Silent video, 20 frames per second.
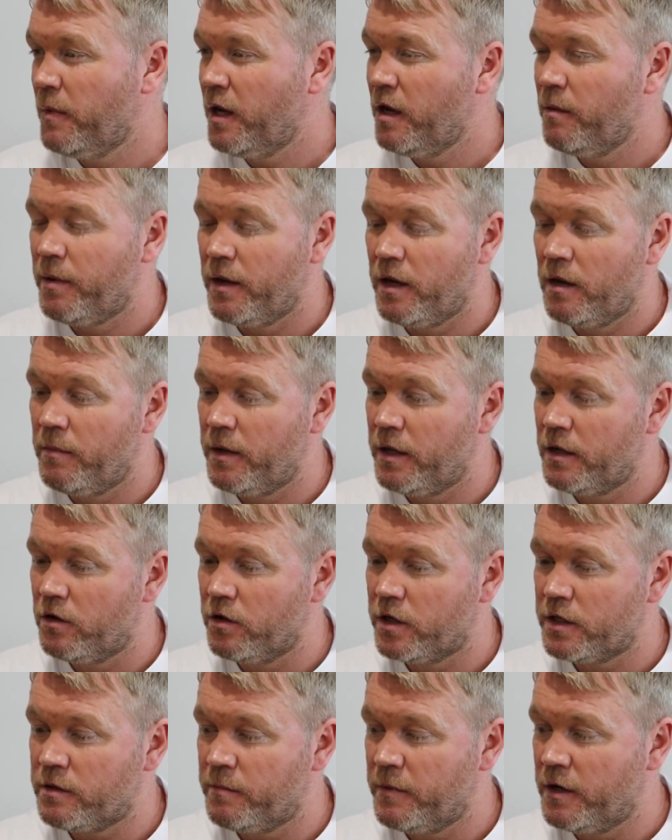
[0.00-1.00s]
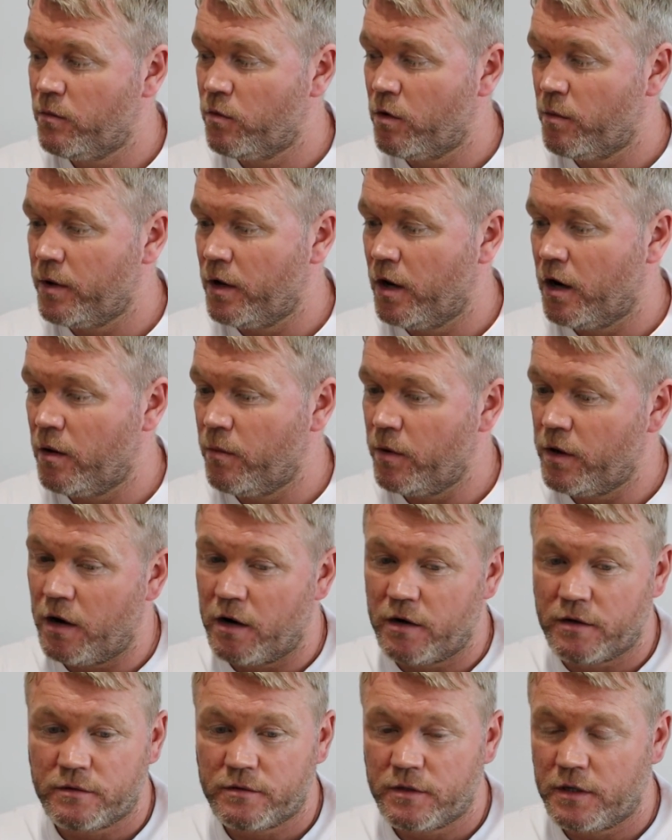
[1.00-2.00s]
Maybe. I mean, look, at the minute where we are
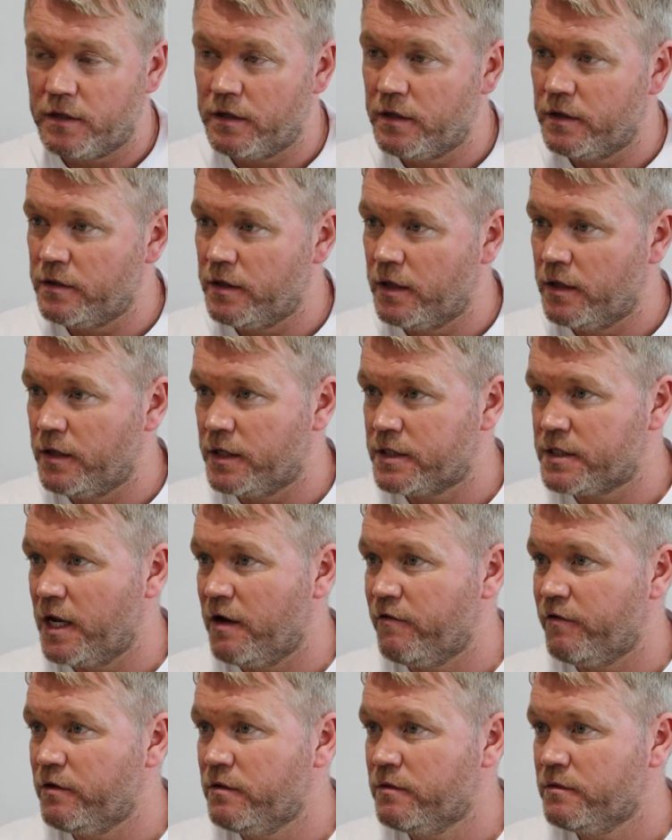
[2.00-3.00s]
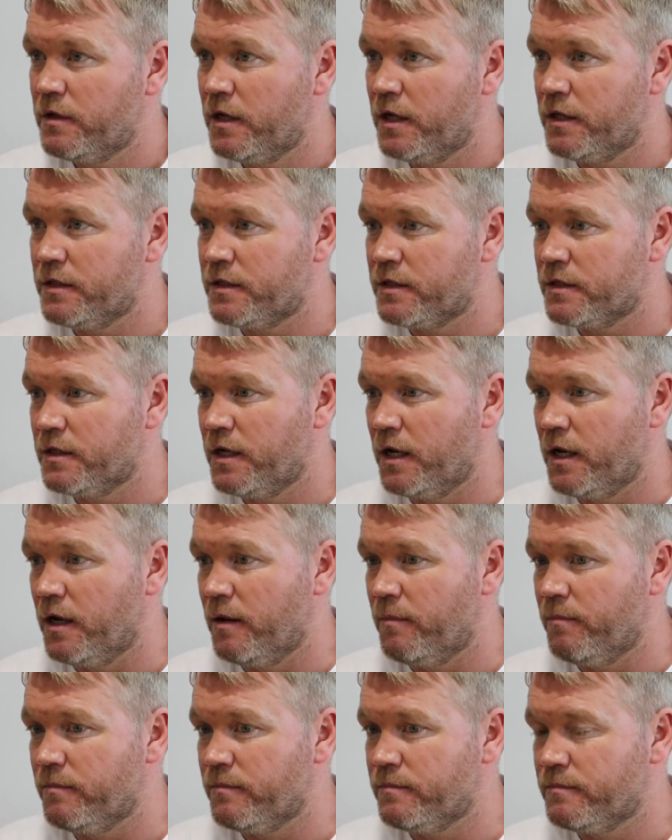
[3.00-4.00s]
in this level. And,
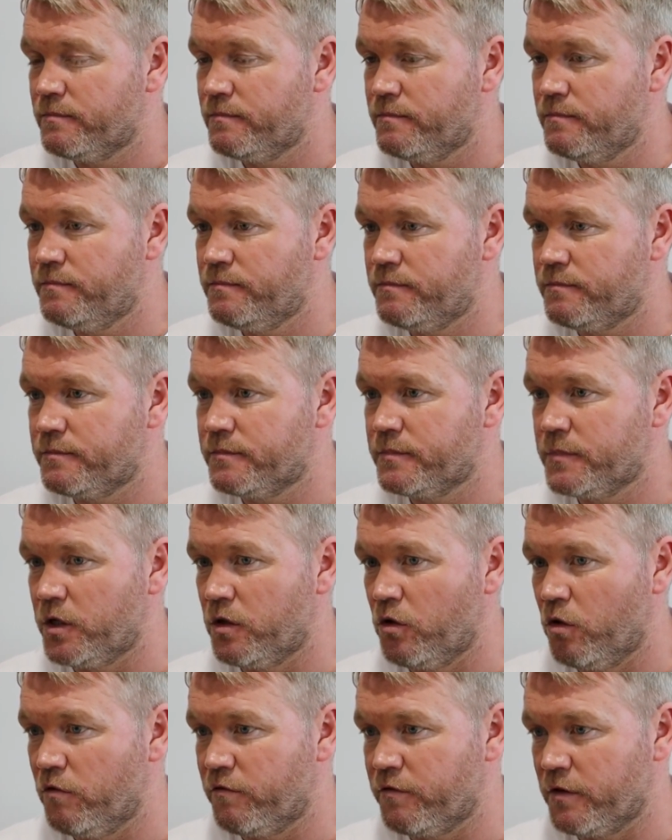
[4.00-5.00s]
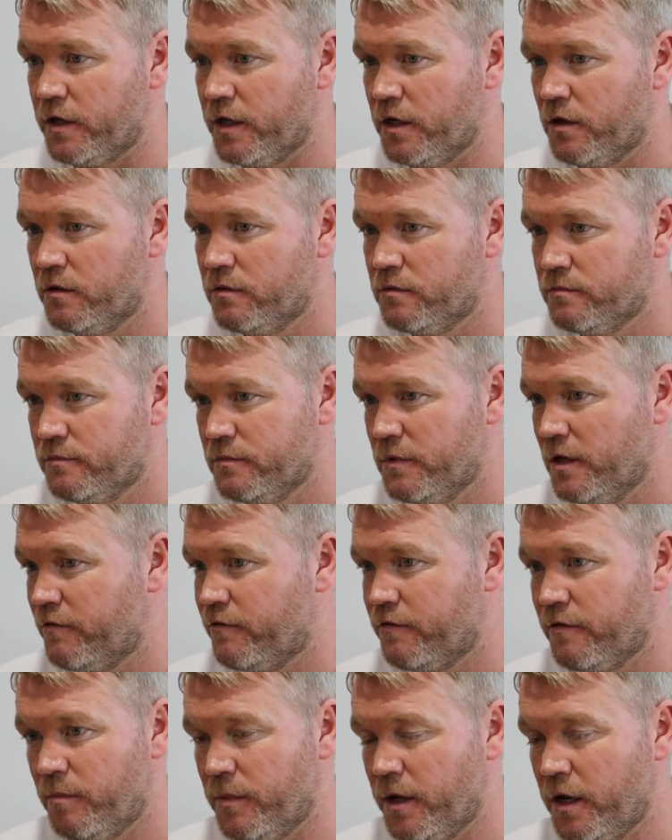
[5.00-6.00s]
you know,
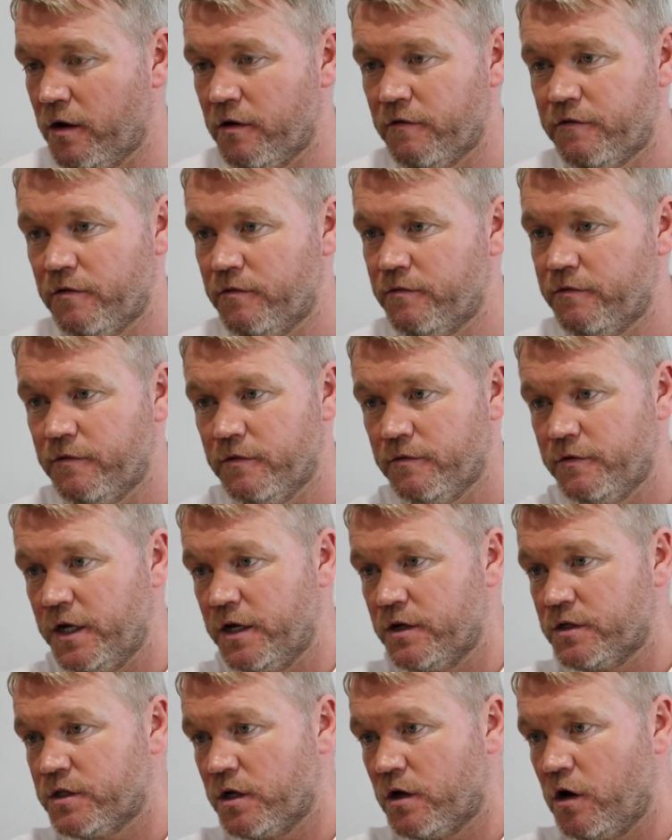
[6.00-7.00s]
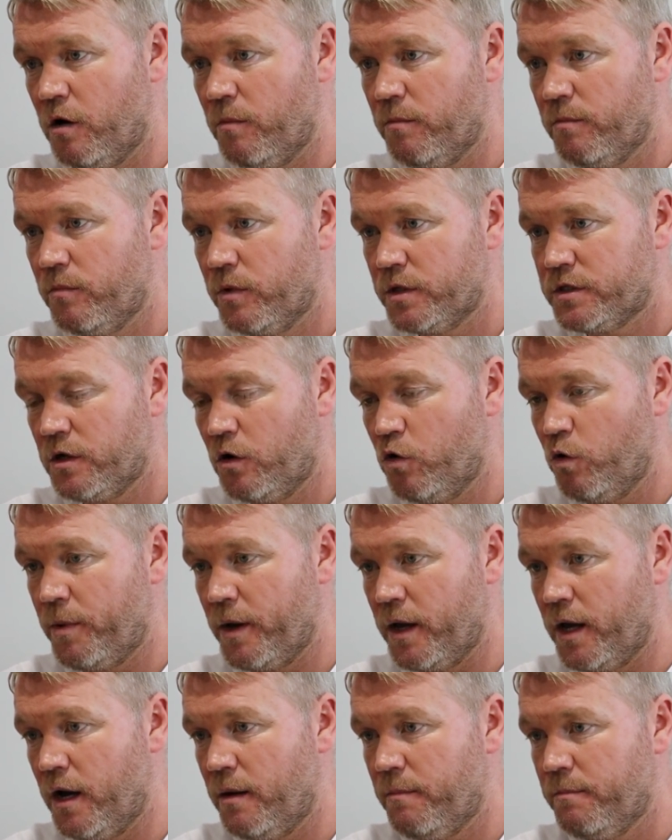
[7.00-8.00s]
if I'm here for years to come, which I hope
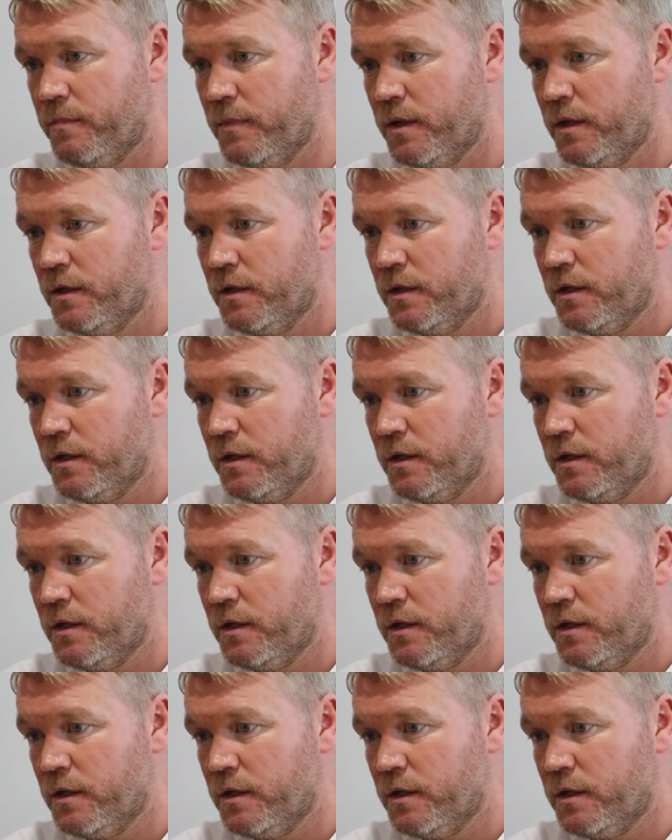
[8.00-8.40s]
I am,